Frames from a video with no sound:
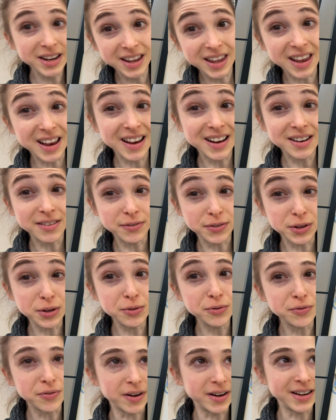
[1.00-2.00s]
did a few
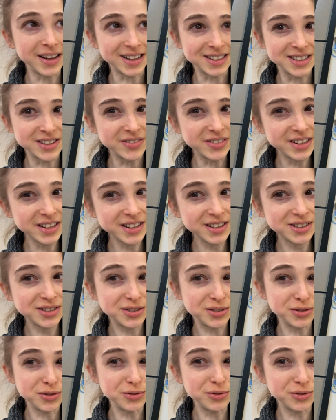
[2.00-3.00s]
fun activities
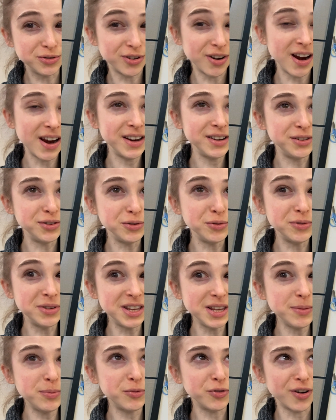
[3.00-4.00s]
to try to
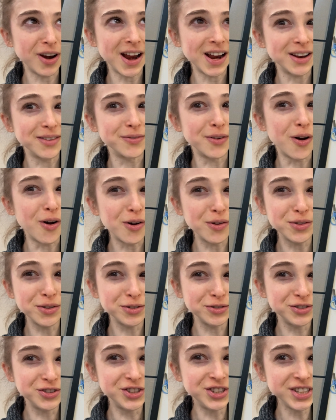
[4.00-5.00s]
keep track of all
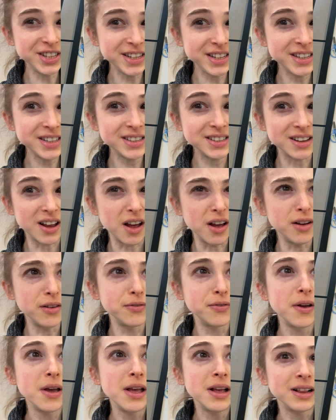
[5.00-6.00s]
those G's
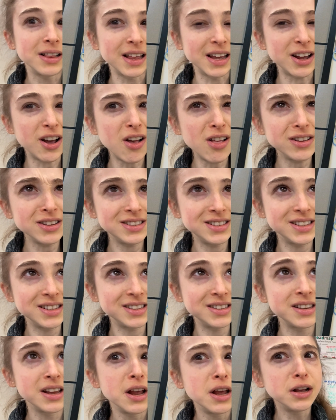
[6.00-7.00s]
of
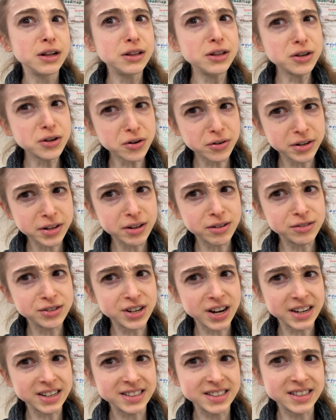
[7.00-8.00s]
glycolysis,
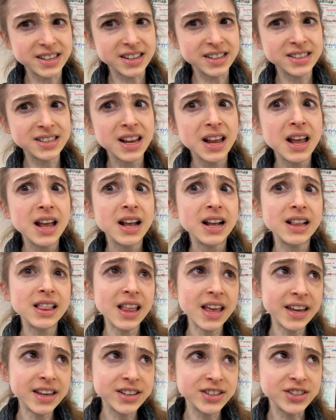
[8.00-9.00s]
gluconeogenesis,
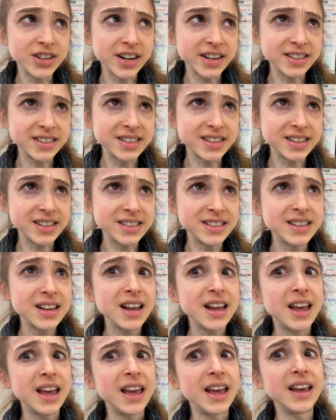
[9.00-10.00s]
glycogenesis,
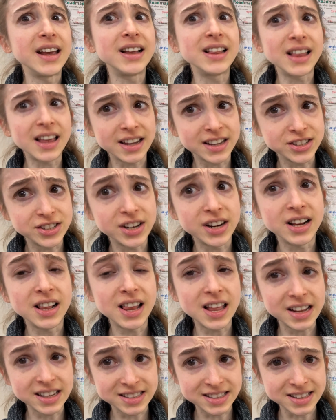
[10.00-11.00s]
and
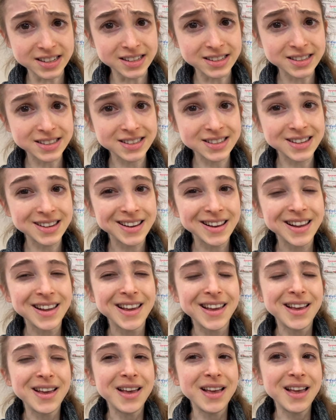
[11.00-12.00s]
glycogenolysis.
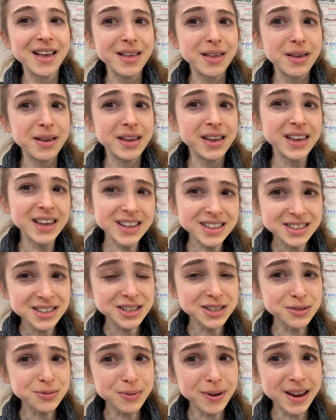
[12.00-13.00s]

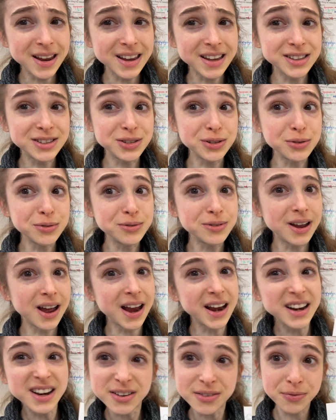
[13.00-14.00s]
Easiest way to
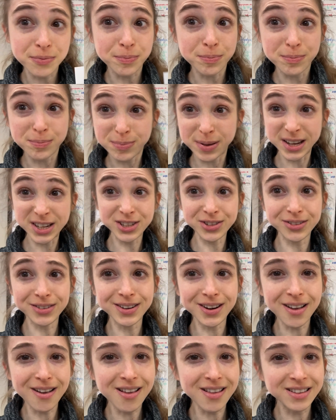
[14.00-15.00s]
kind of picture
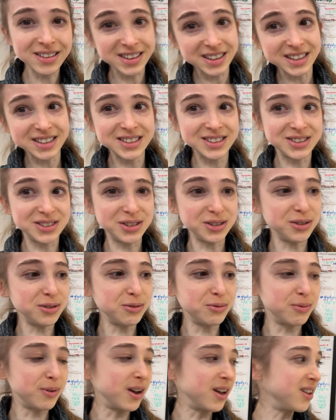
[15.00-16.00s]
it all is to,
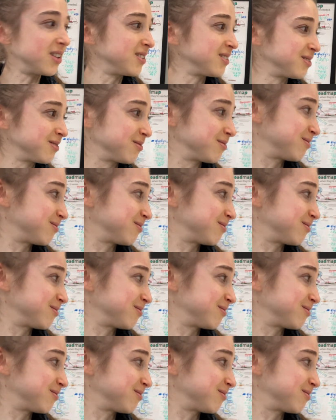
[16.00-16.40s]
well,